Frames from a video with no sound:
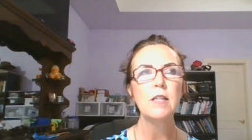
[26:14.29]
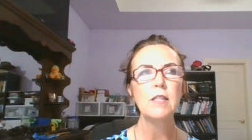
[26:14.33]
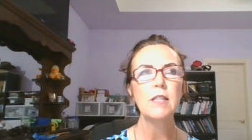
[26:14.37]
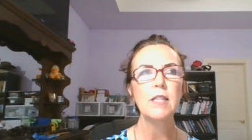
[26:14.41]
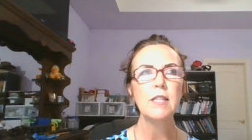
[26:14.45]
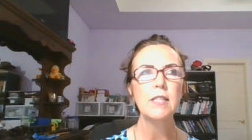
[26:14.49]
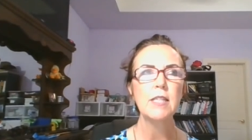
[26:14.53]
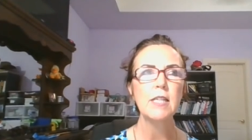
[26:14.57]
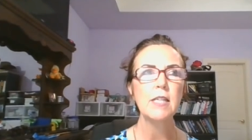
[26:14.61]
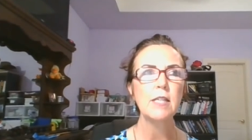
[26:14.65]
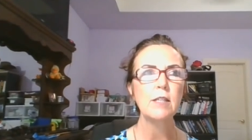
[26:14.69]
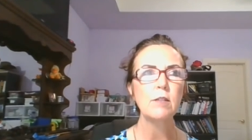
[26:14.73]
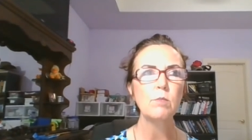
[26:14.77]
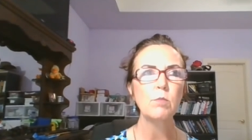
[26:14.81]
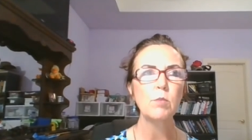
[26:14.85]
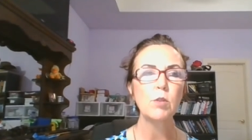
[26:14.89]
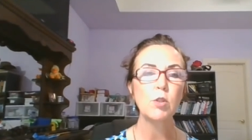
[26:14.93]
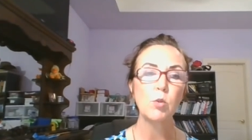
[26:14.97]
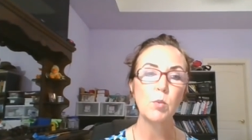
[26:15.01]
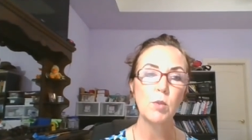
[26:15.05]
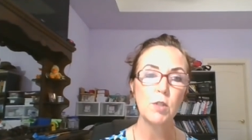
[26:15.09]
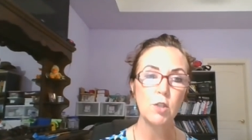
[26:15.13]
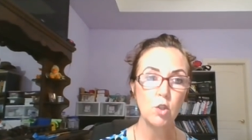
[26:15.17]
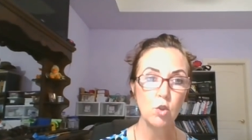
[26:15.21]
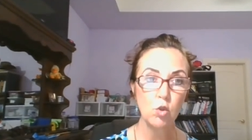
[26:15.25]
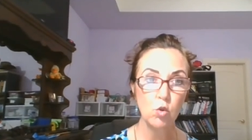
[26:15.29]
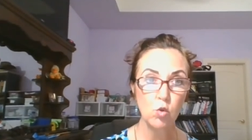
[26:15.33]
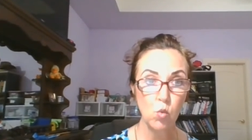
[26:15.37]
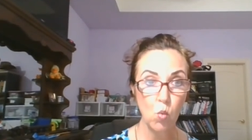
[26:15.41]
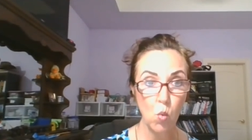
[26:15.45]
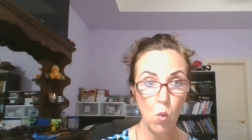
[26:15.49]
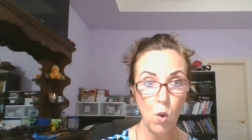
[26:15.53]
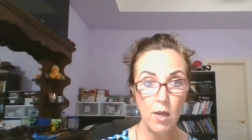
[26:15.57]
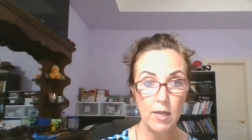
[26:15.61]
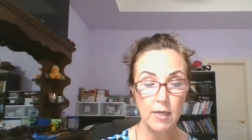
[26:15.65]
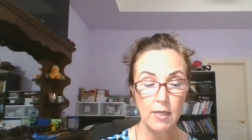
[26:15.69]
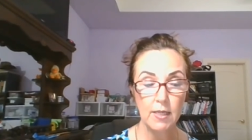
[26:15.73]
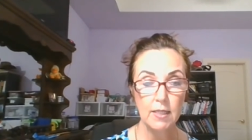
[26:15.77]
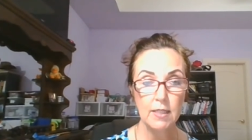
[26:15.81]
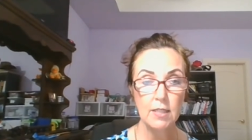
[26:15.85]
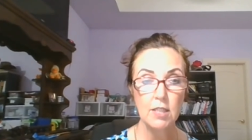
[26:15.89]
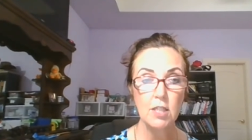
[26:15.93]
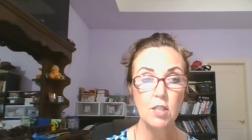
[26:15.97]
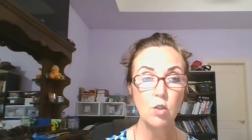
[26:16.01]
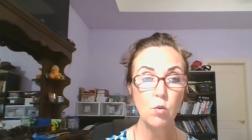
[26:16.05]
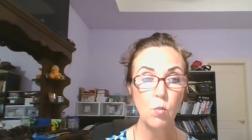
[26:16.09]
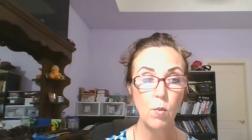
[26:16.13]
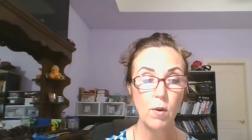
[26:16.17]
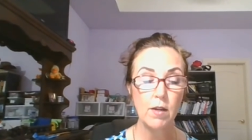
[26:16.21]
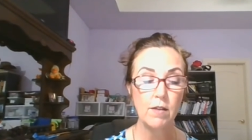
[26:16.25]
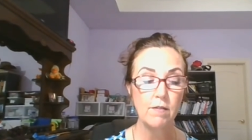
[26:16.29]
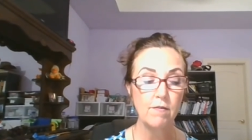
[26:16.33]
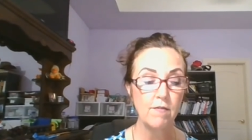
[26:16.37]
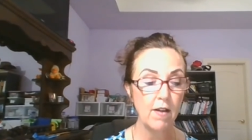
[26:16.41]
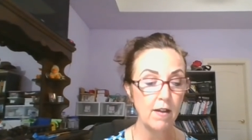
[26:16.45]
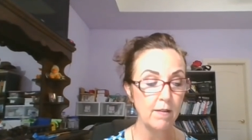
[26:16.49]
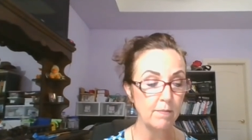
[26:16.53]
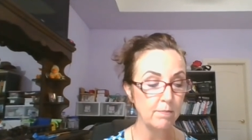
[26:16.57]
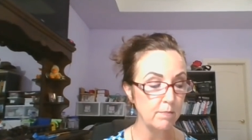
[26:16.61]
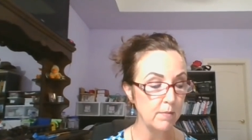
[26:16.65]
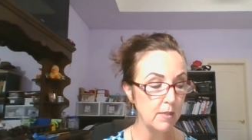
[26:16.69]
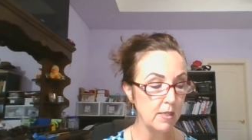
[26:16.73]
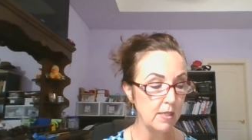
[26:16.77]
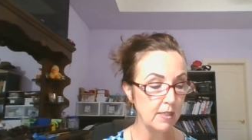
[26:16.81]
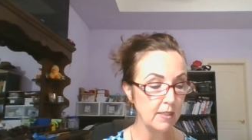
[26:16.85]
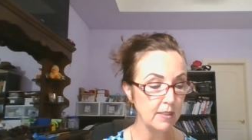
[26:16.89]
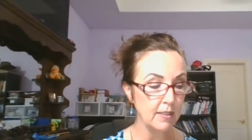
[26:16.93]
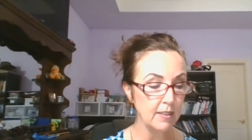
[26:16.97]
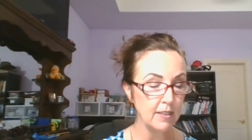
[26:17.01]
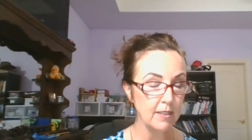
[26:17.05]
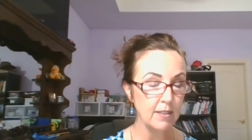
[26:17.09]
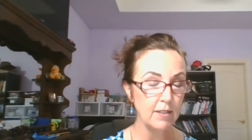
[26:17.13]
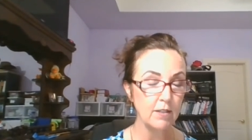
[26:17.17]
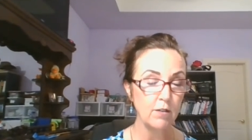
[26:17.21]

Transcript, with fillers: They take between 20 to 25 minutes.